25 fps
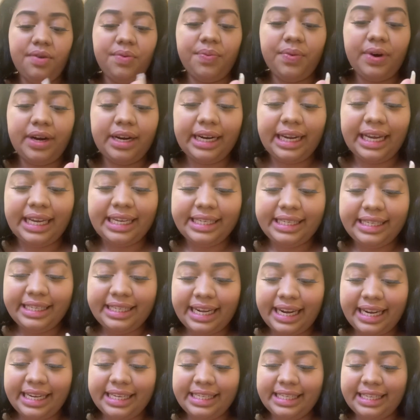One is
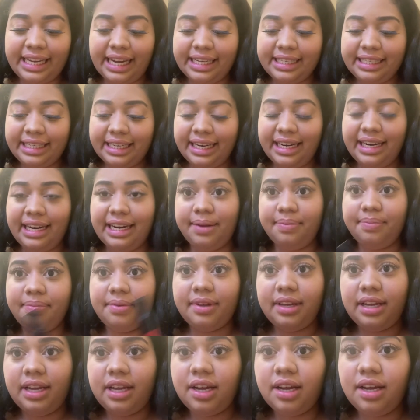Stay Satin
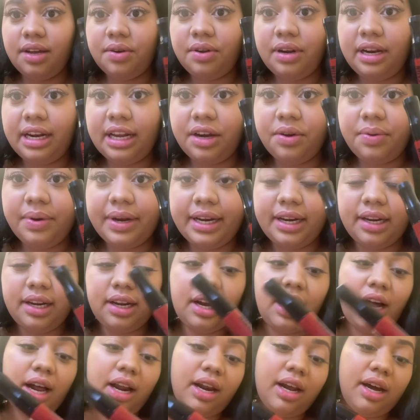Liquid
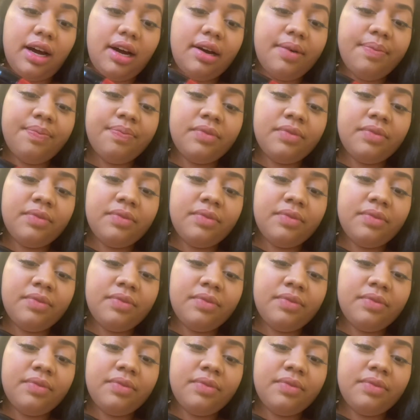Colour,